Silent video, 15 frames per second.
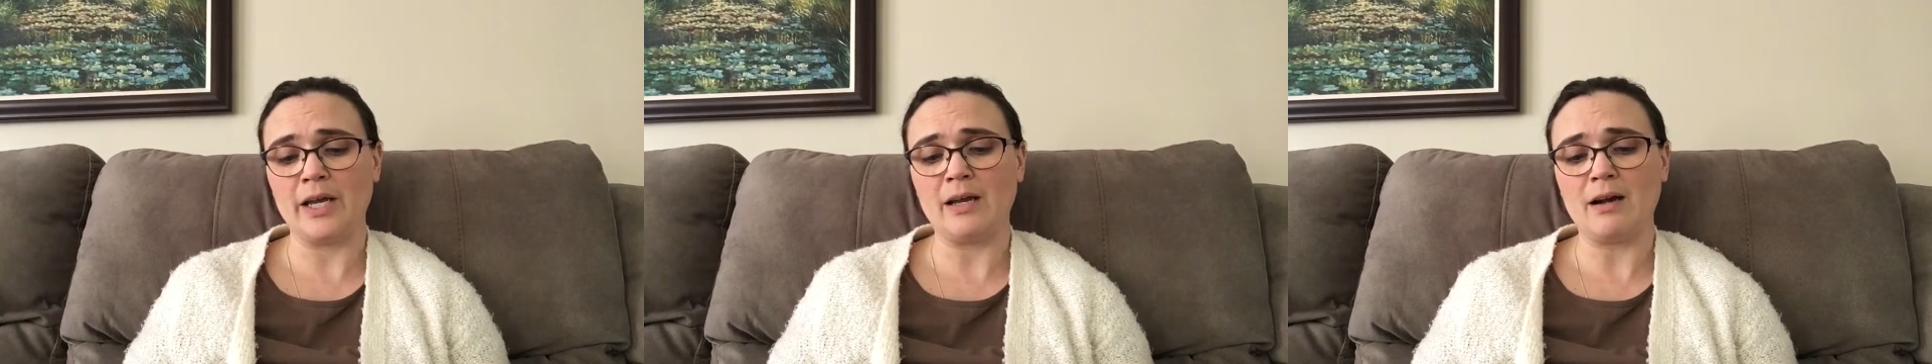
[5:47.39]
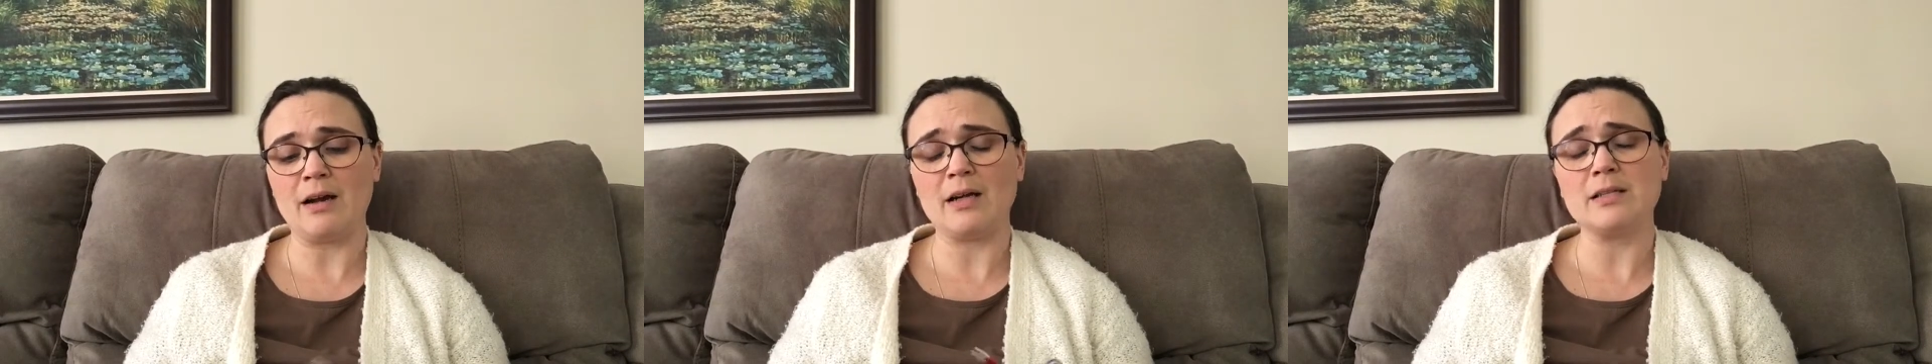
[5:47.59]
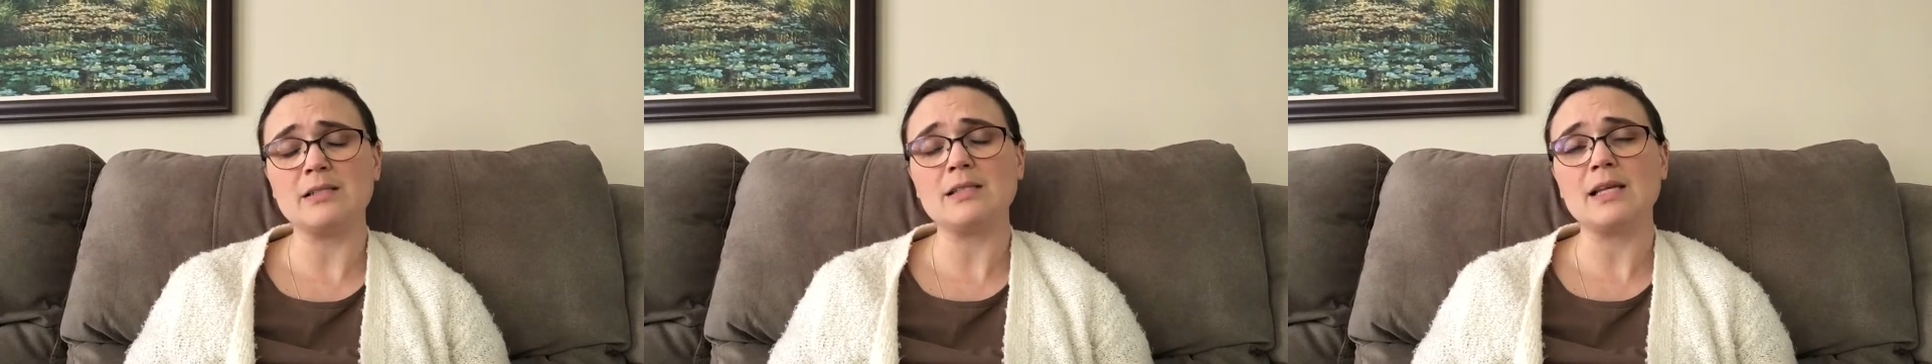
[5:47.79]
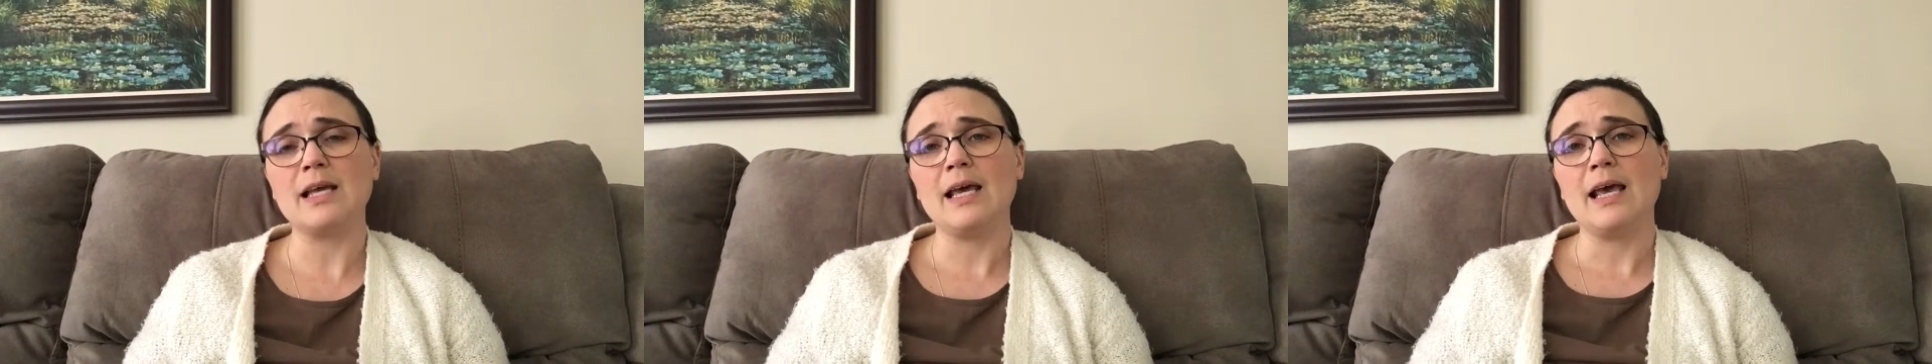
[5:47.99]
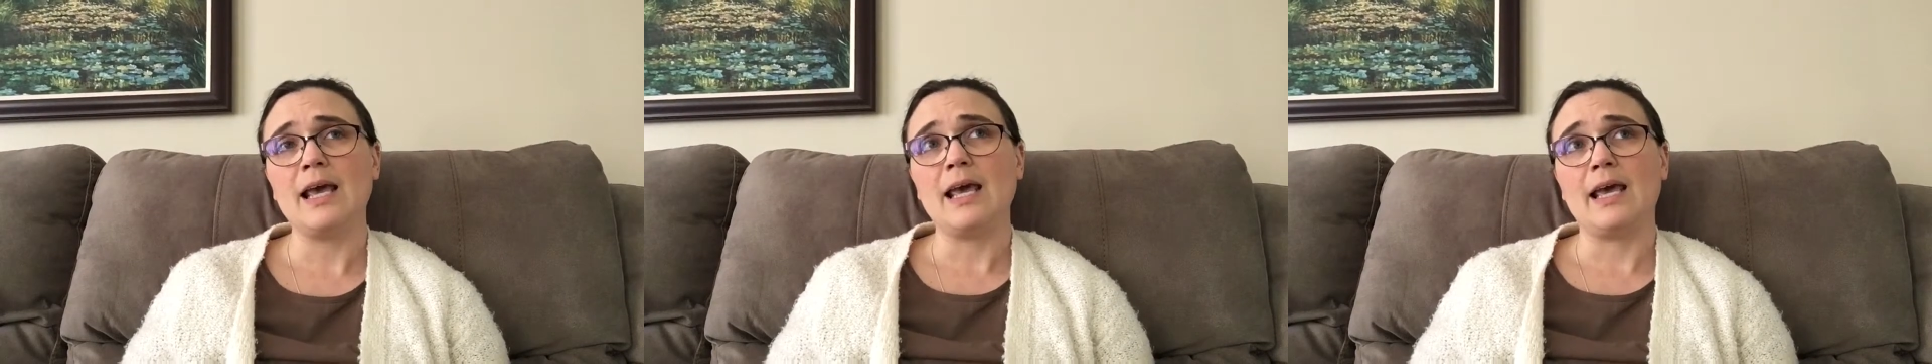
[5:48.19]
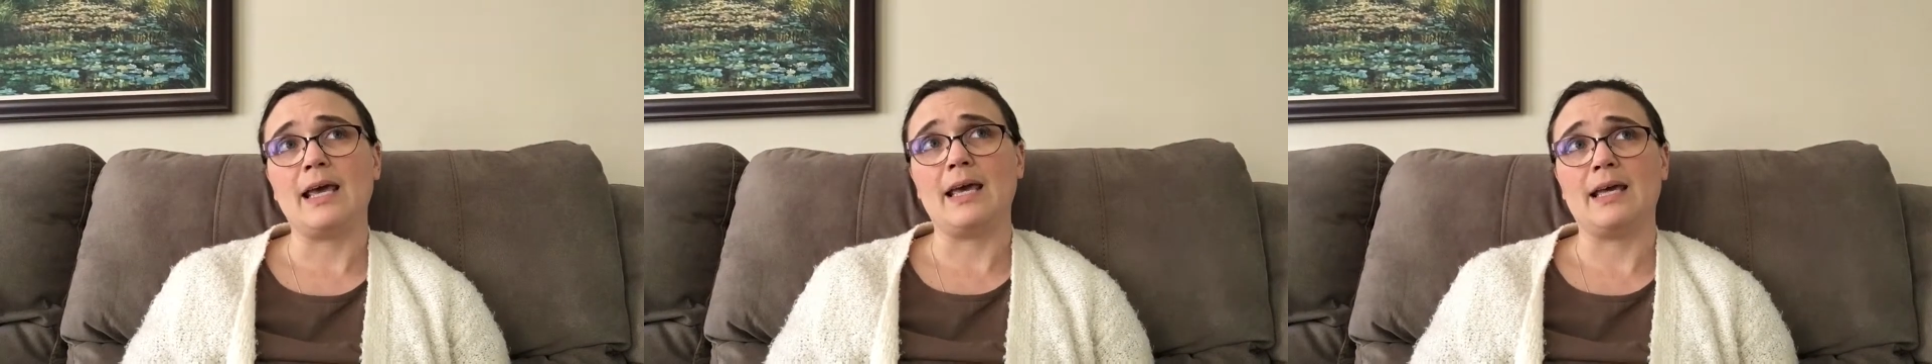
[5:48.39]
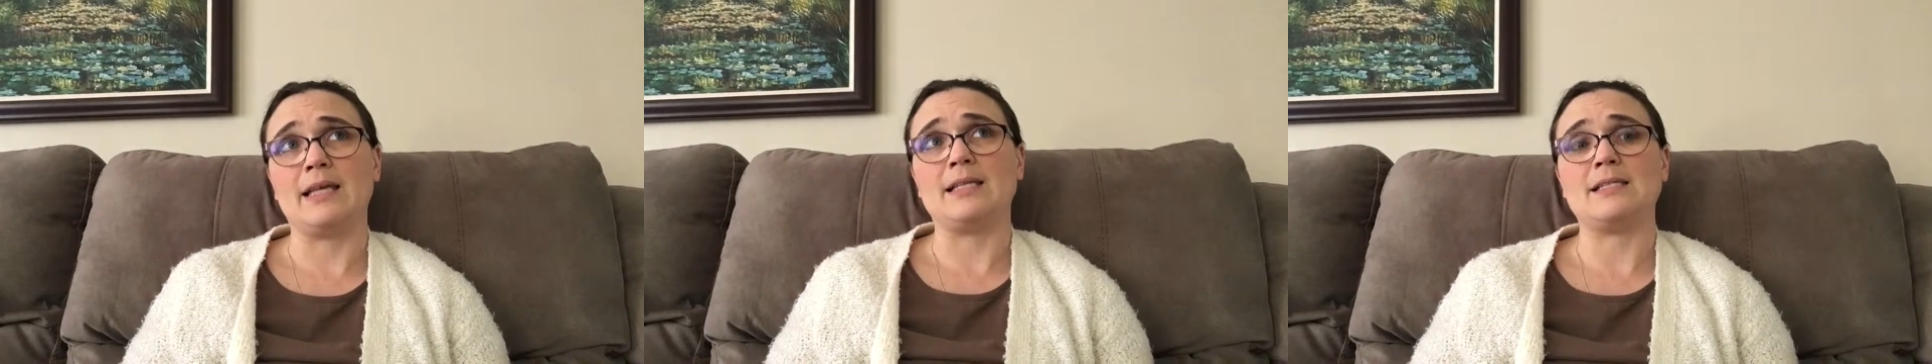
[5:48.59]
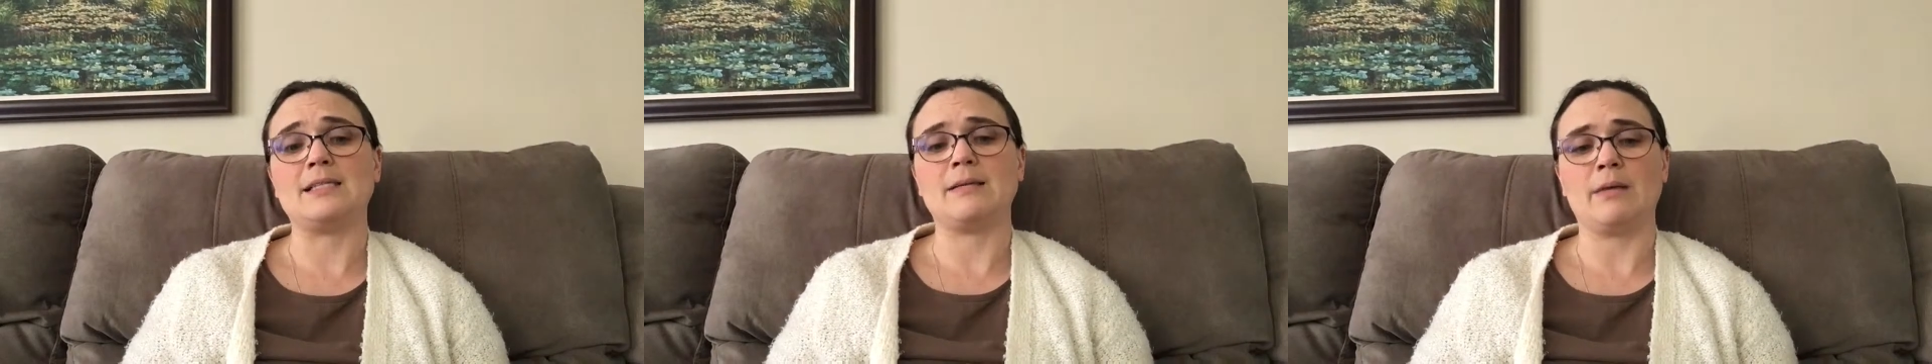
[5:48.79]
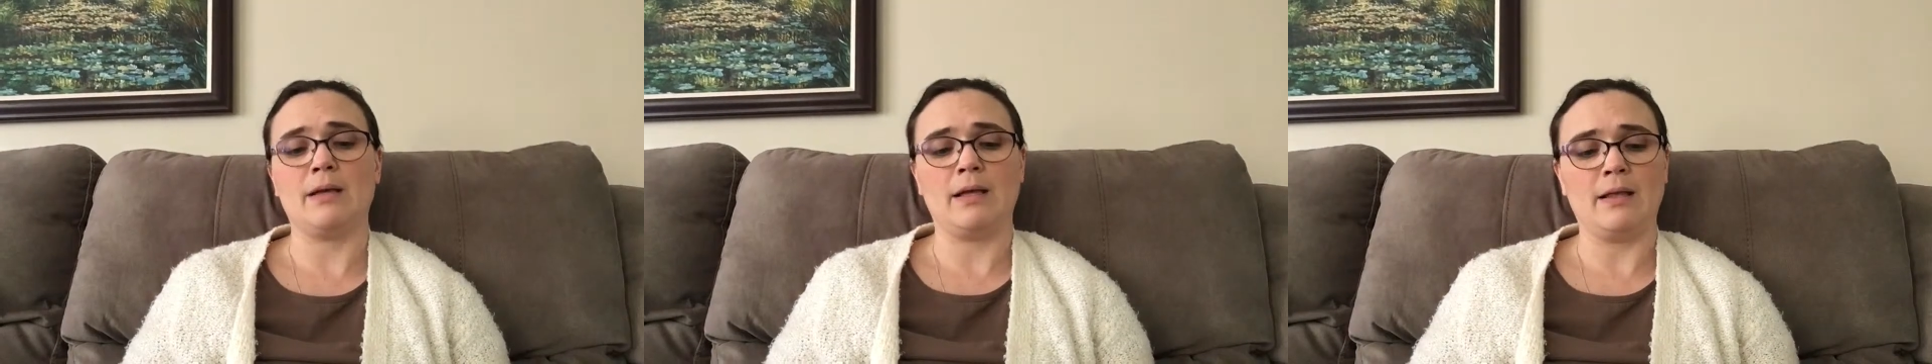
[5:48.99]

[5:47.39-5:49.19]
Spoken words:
yarns is,